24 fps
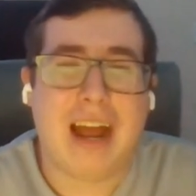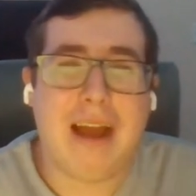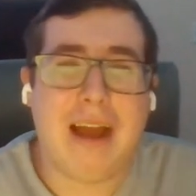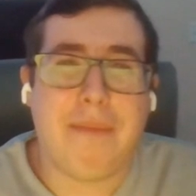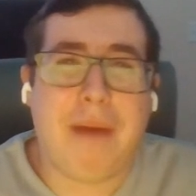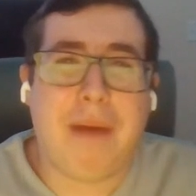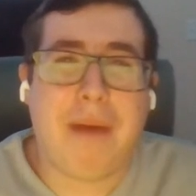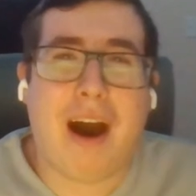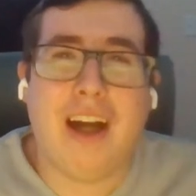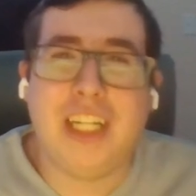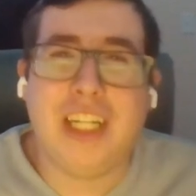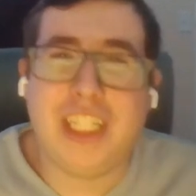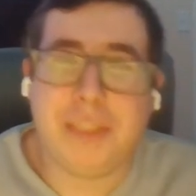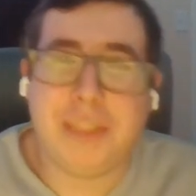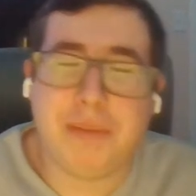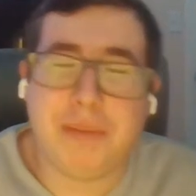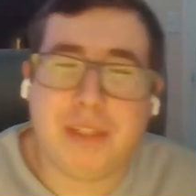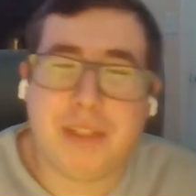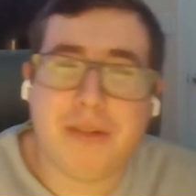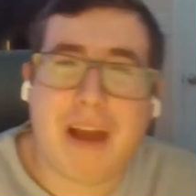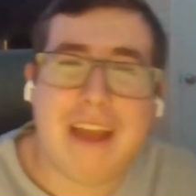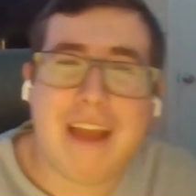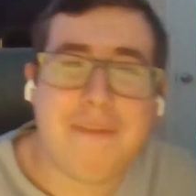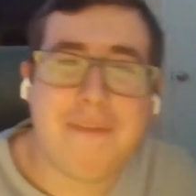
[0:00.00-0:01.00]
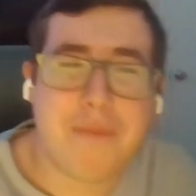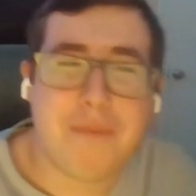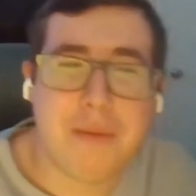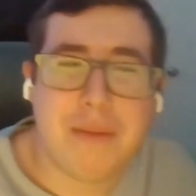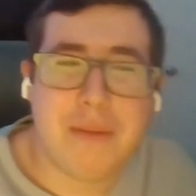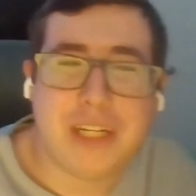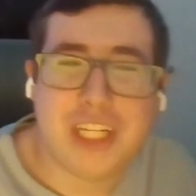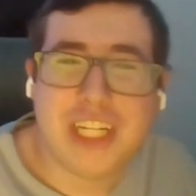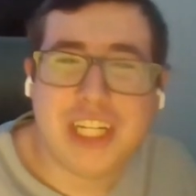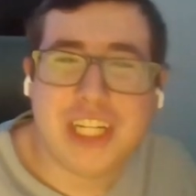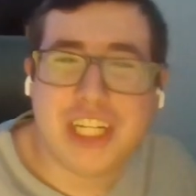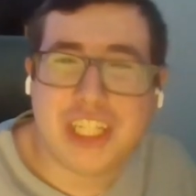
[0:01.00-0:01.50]
apologies, but do I have
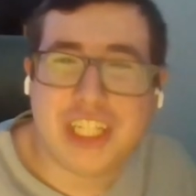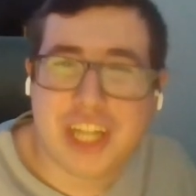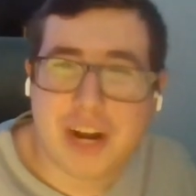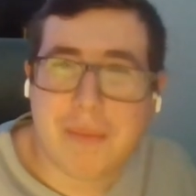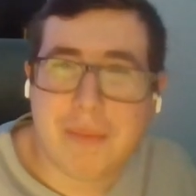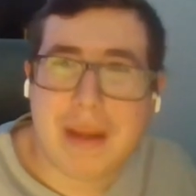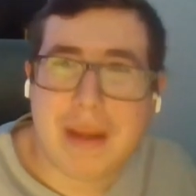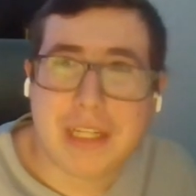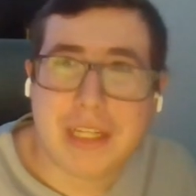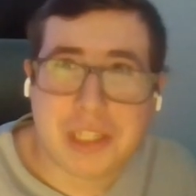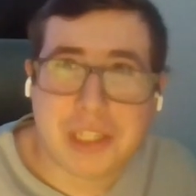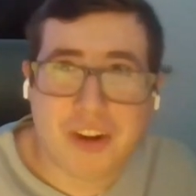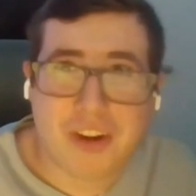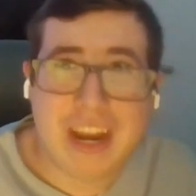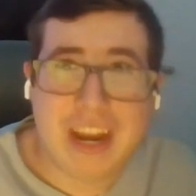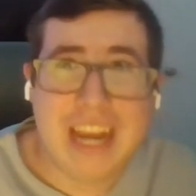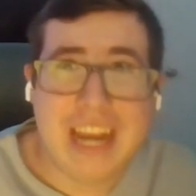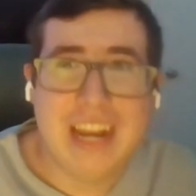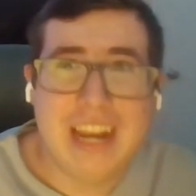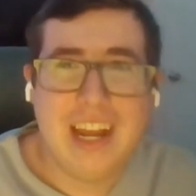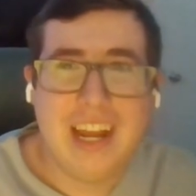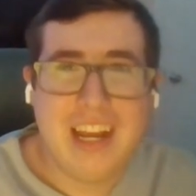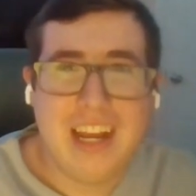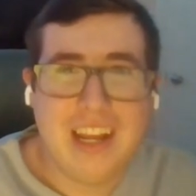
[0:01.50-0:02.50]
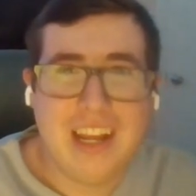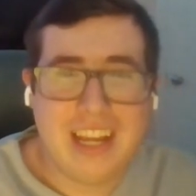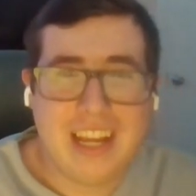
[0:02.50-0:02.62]
permission to share my screen?